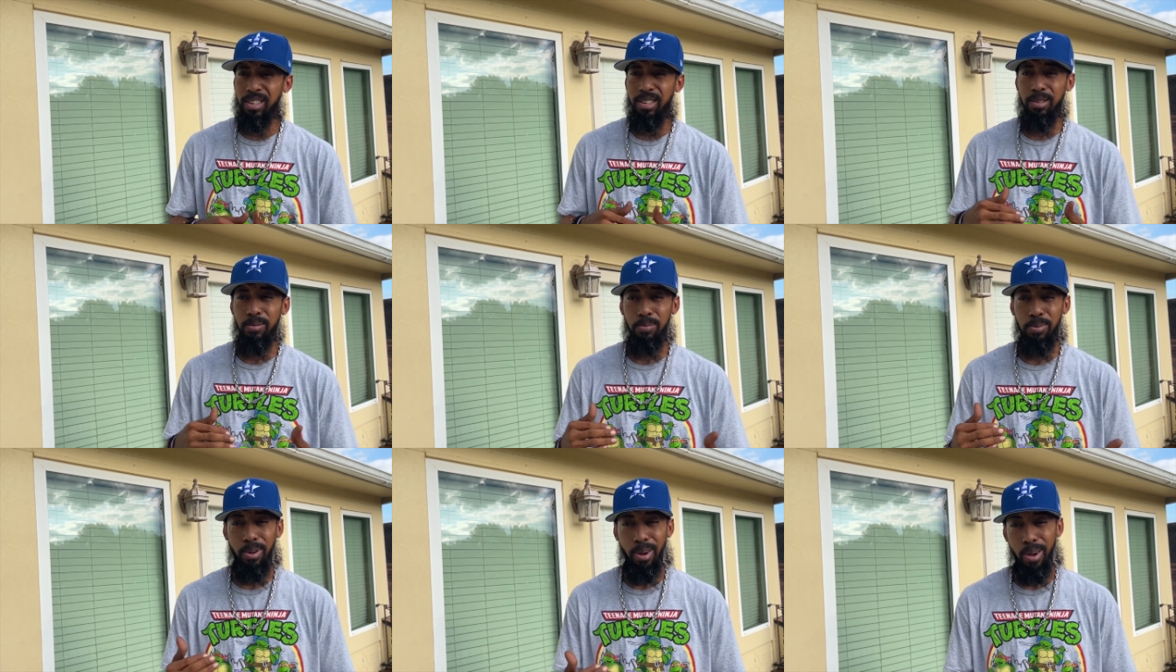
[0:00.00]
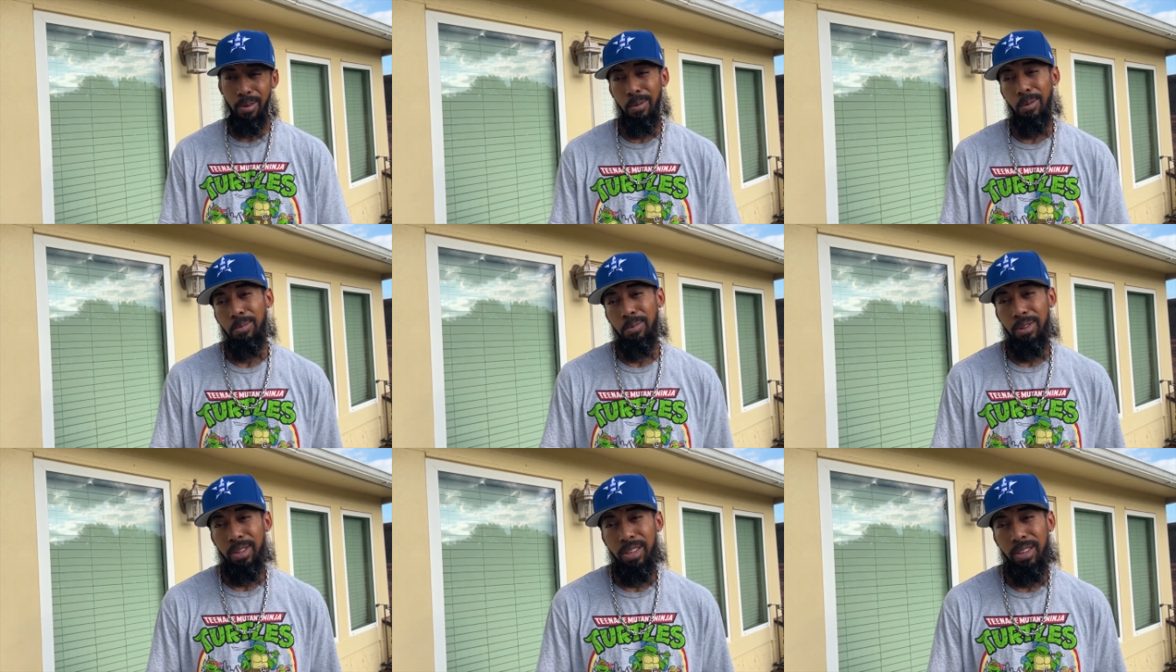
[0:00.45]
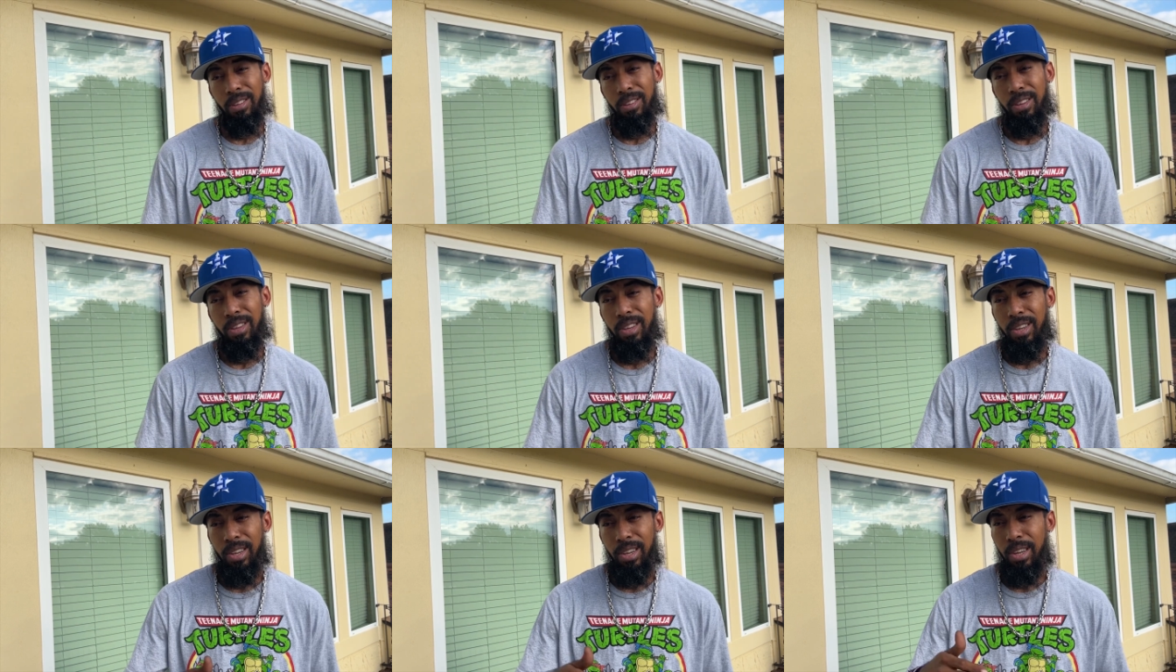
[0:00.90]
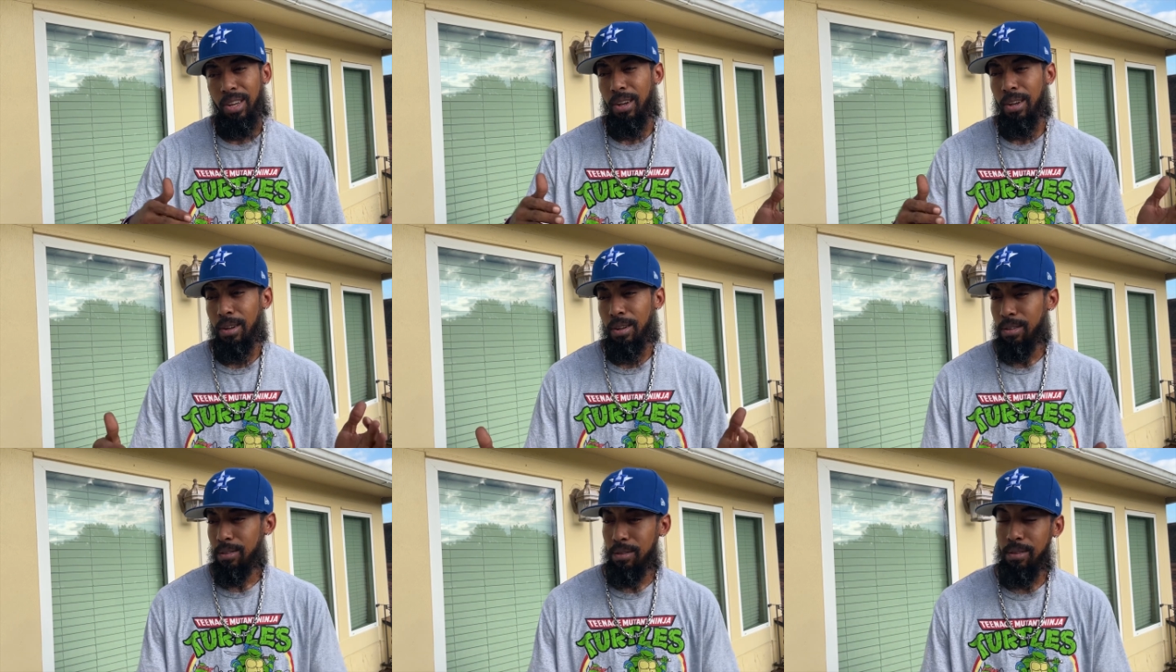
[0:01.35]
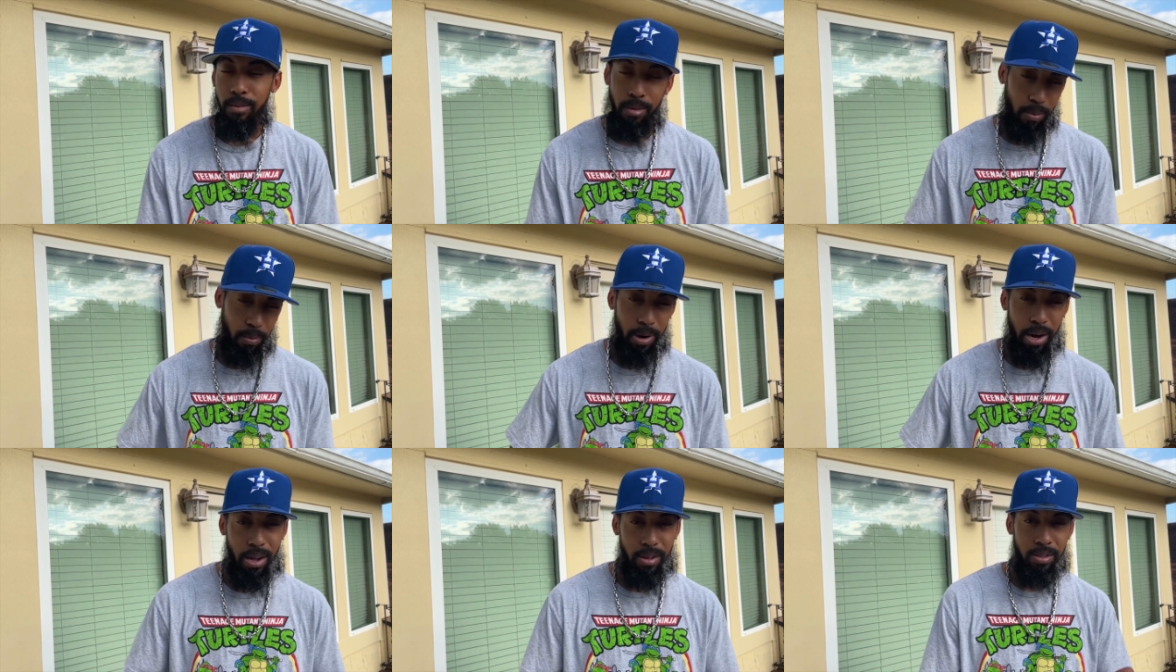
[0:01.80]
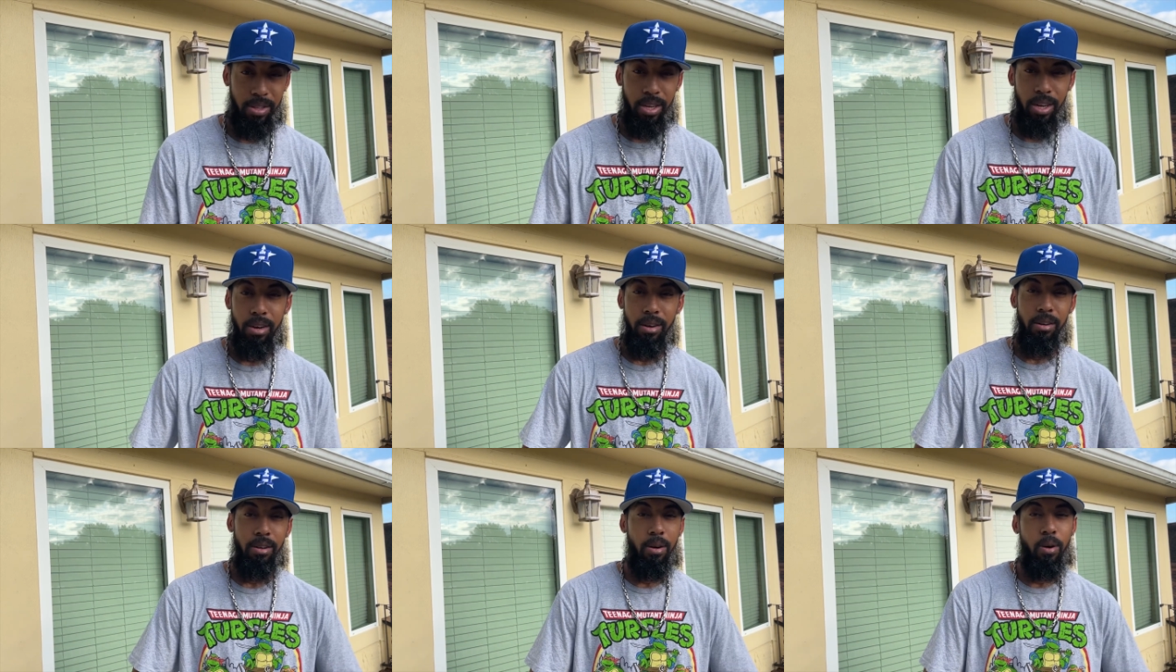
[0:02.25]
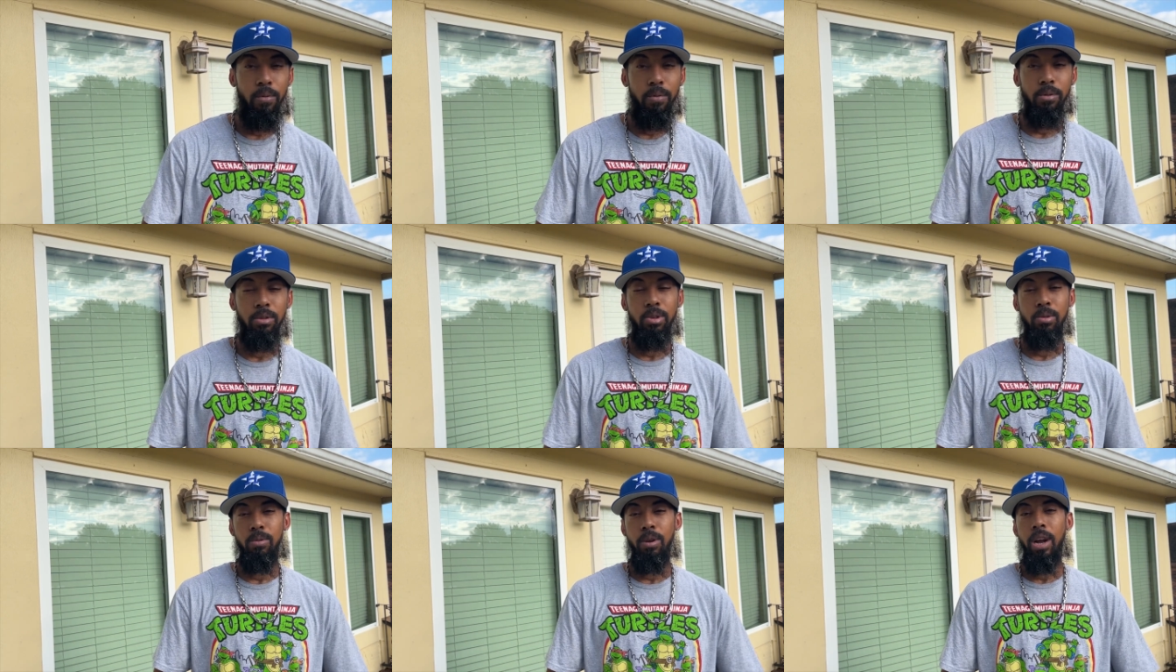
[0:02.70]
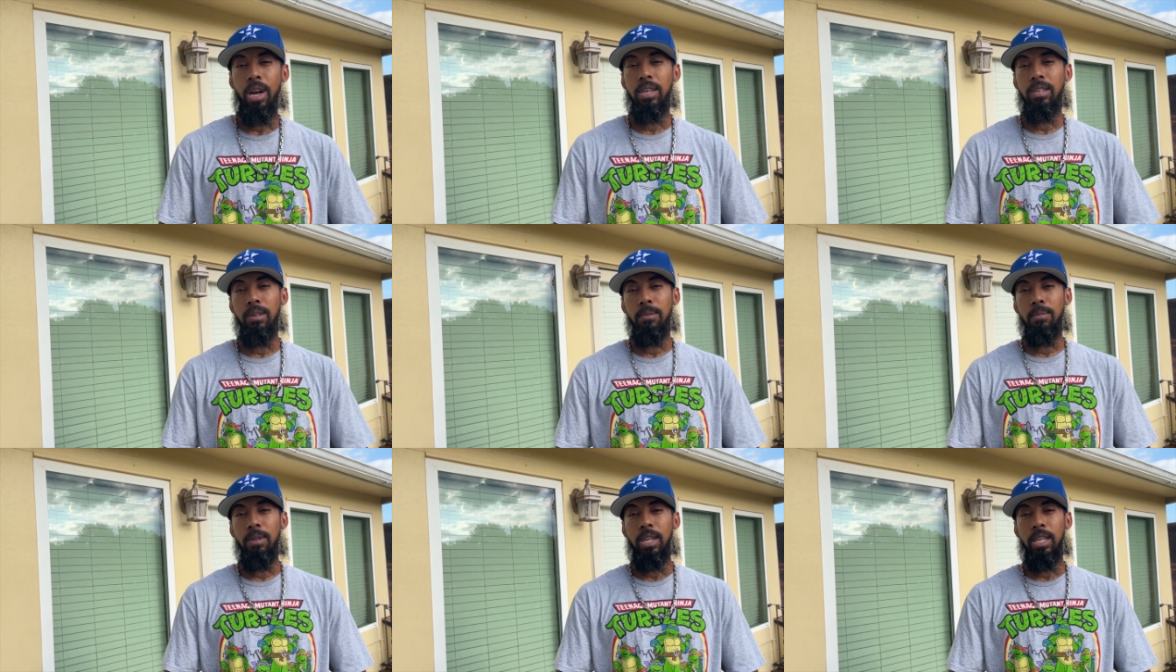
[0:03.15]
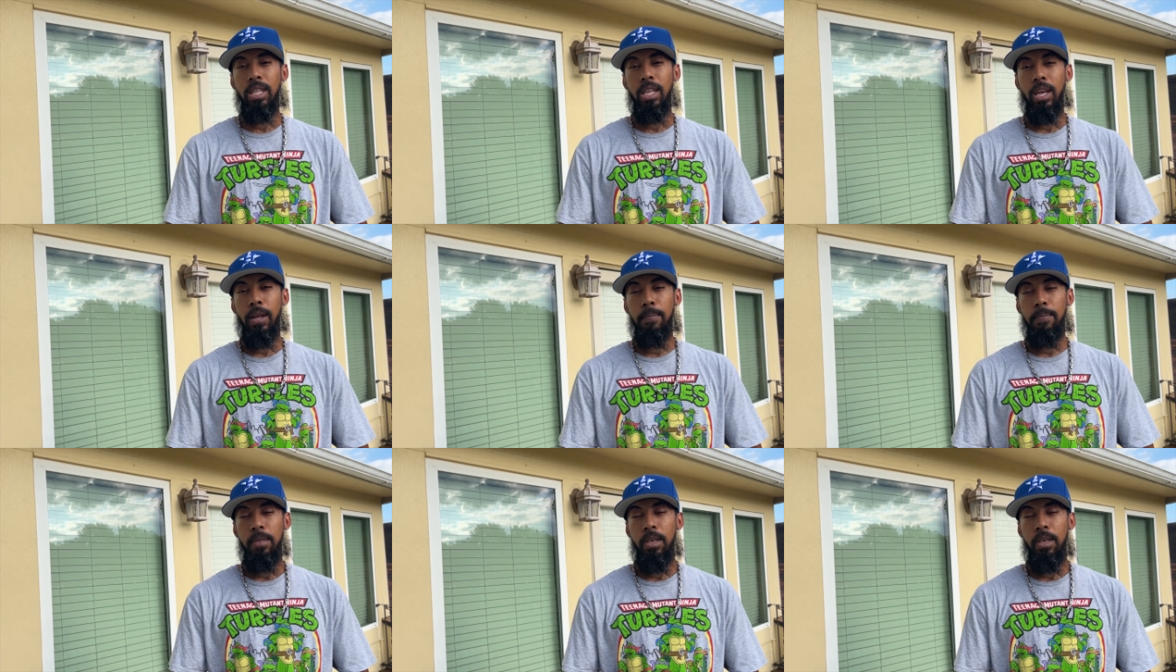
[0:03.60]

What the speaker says: It's probably around there, over 2 racks, something like that.